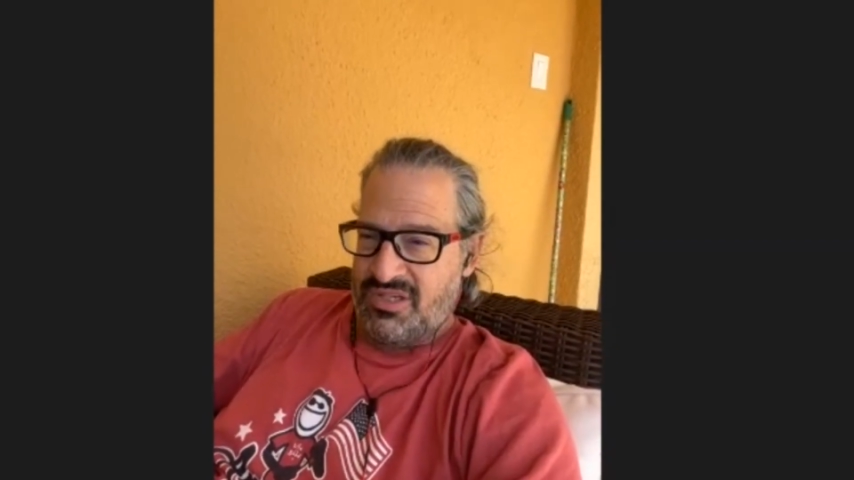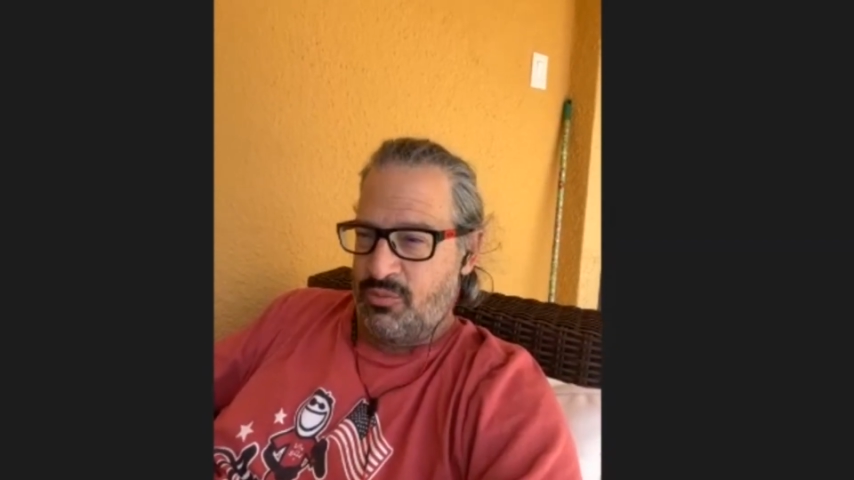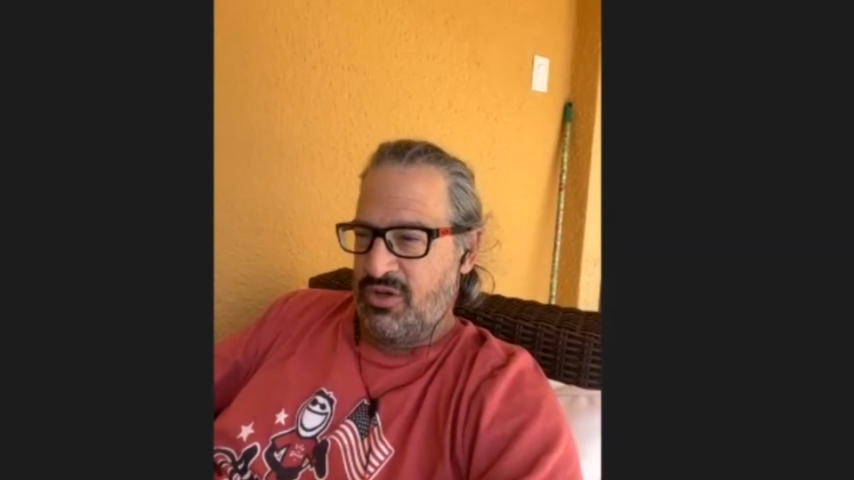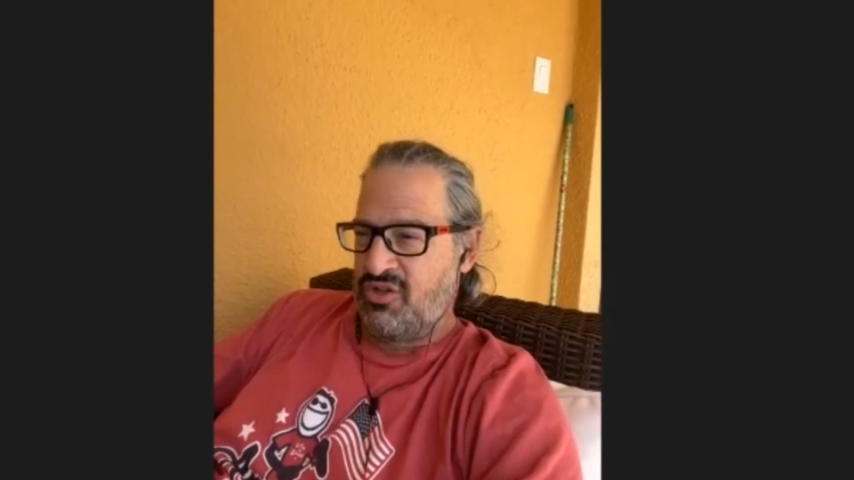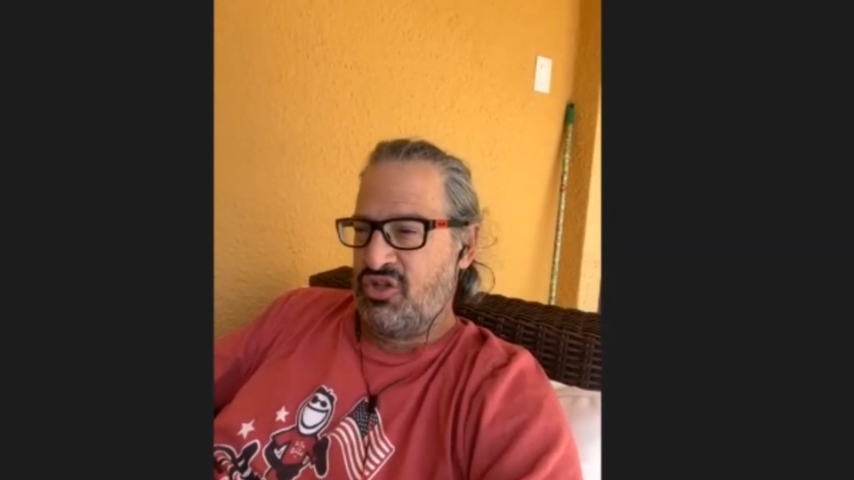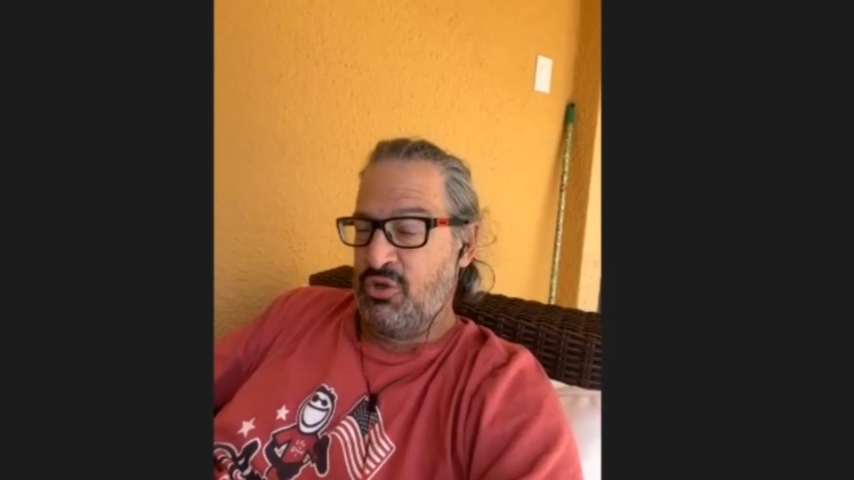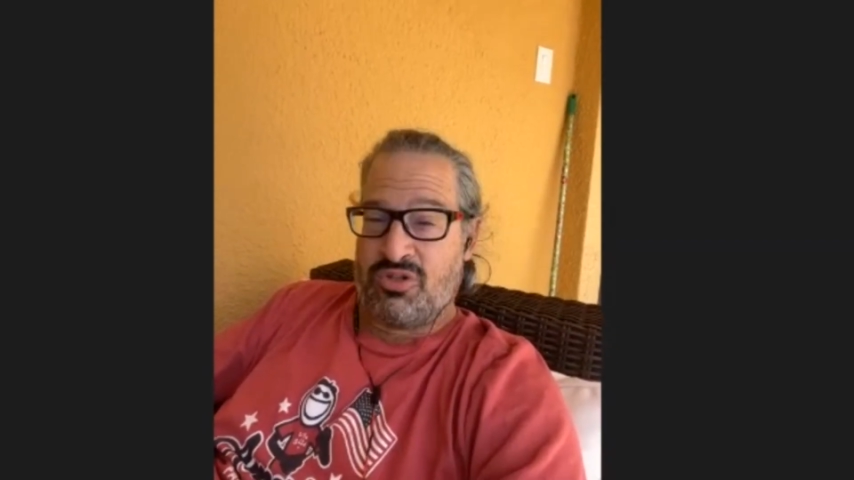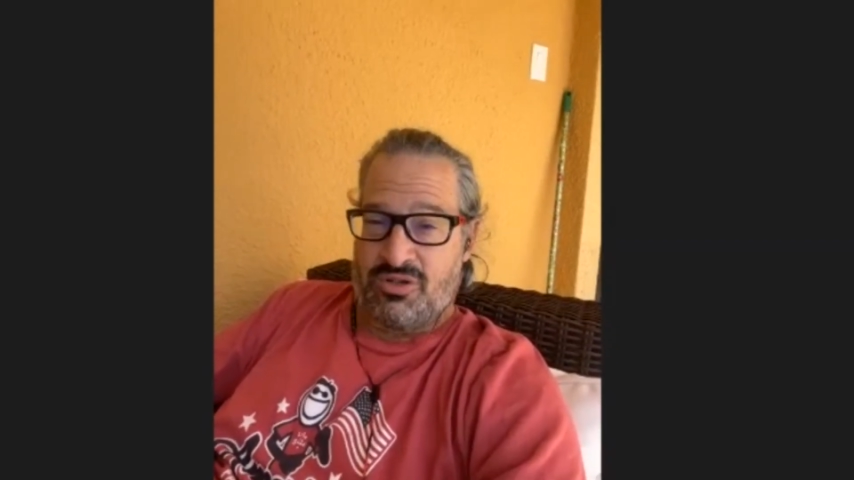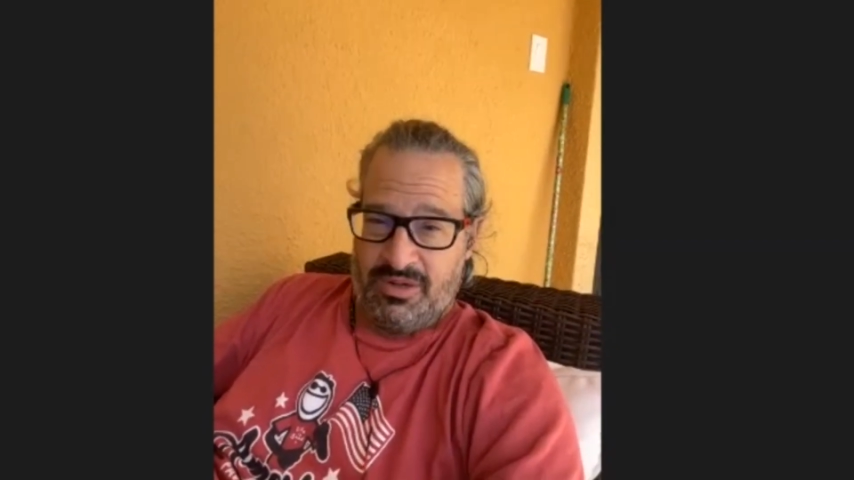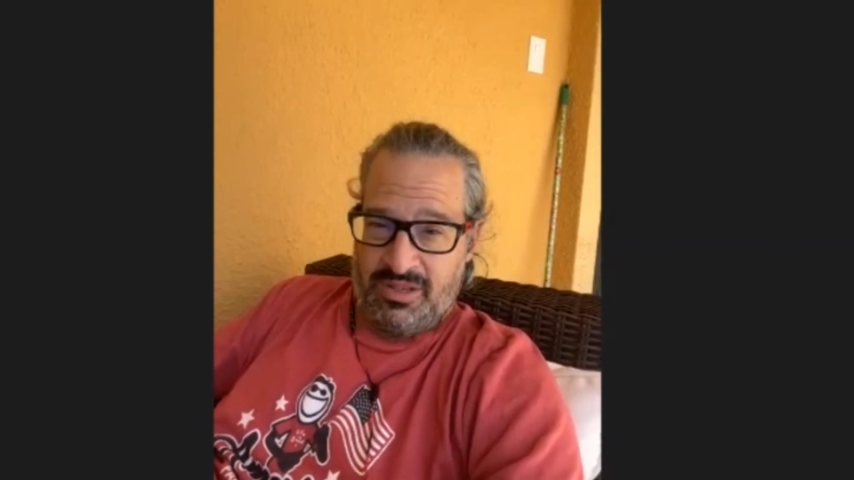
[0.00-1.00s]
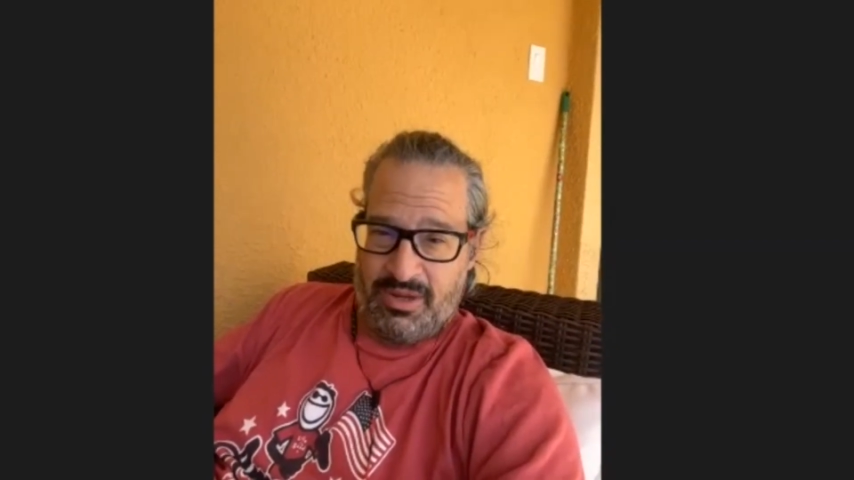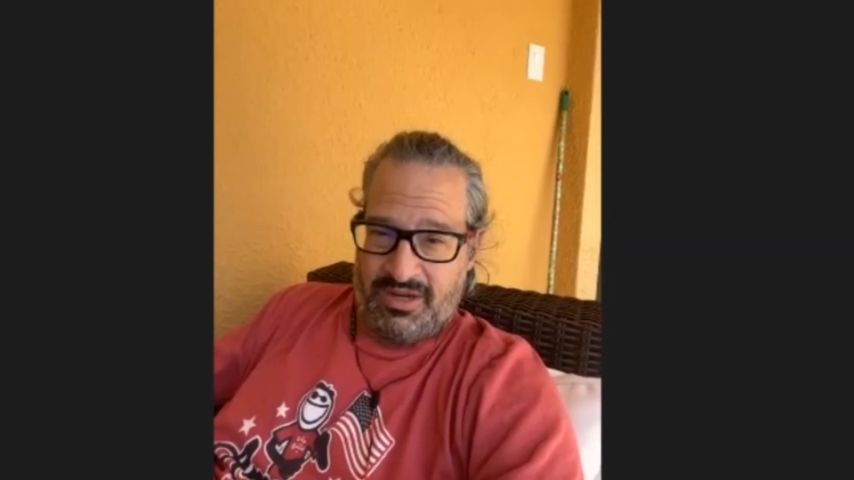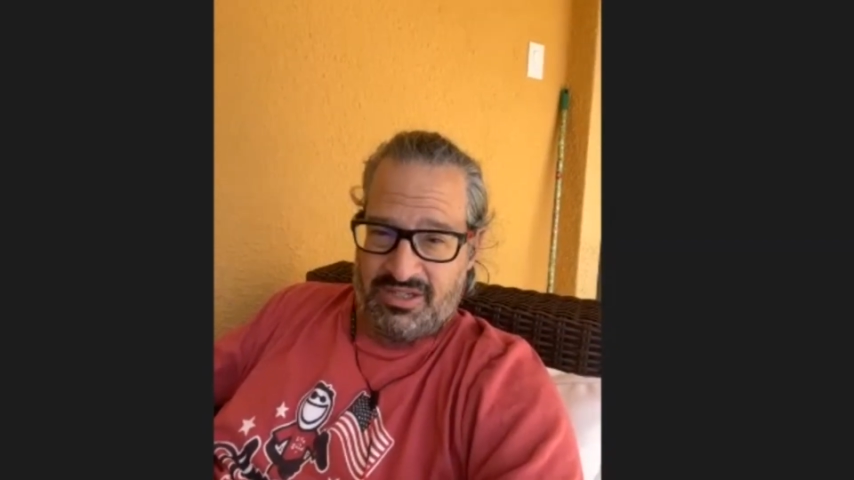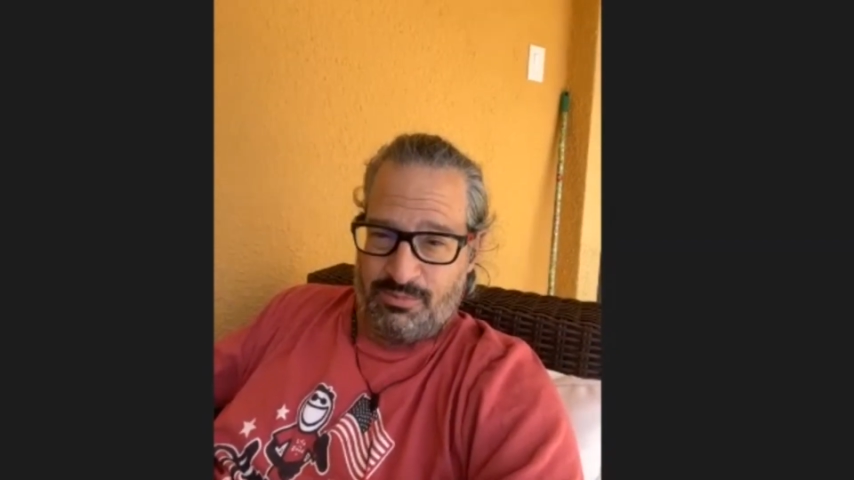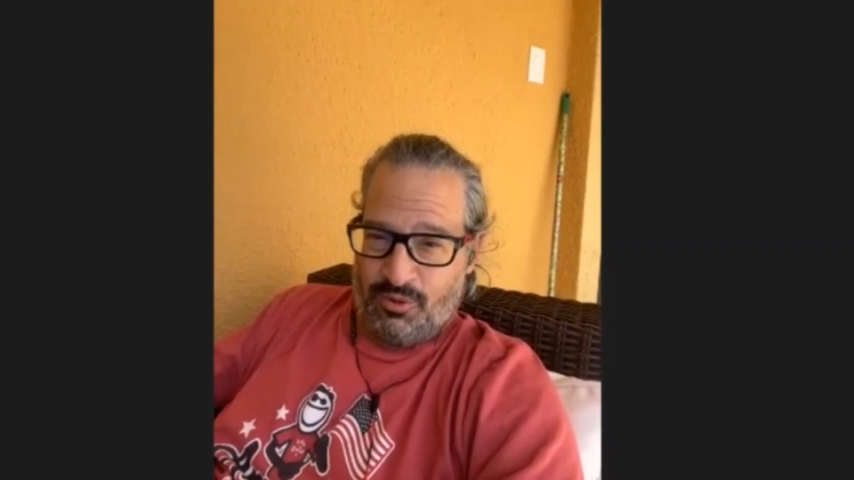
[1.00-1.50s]
which used to be the
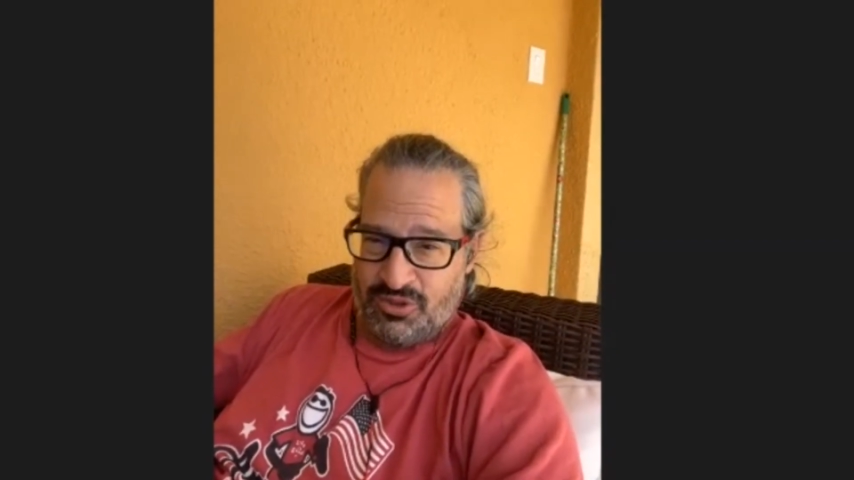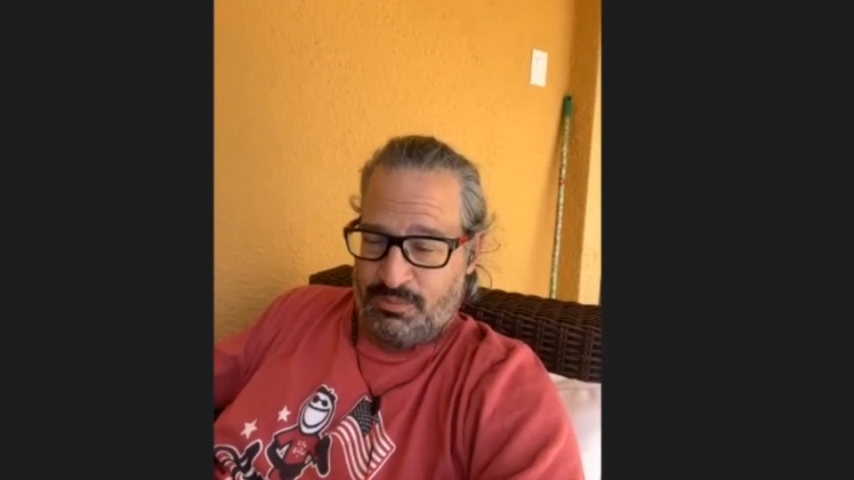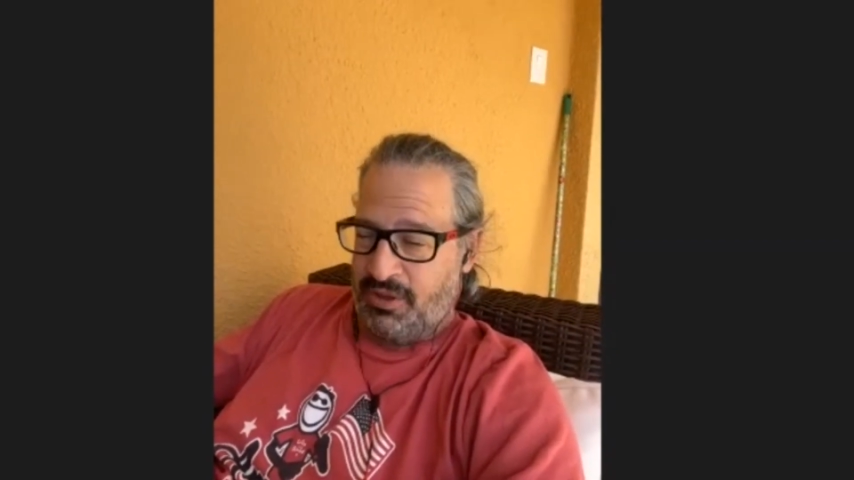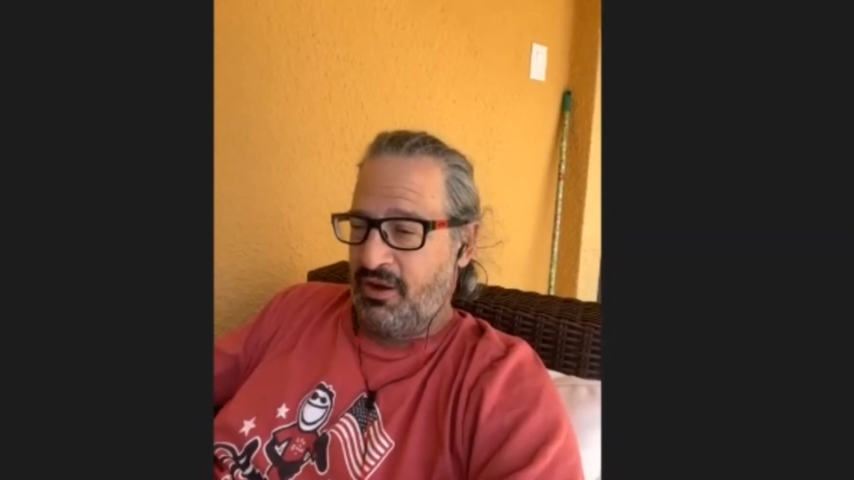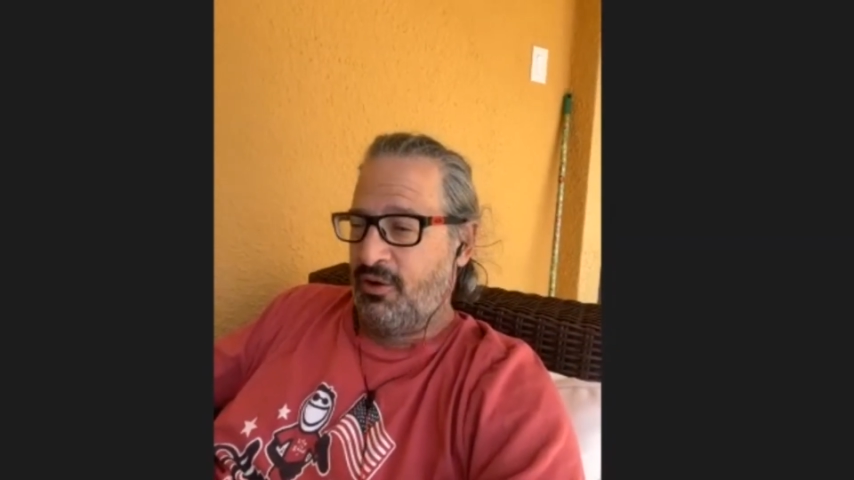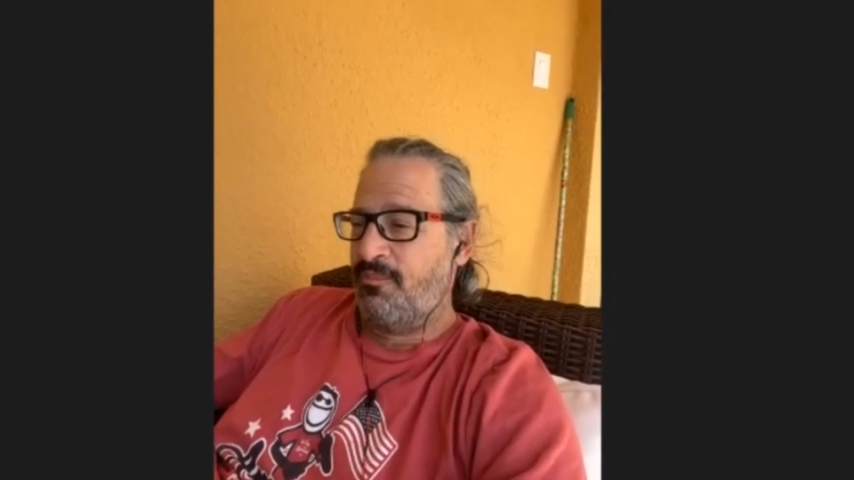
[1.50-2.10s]
biggest multiplayer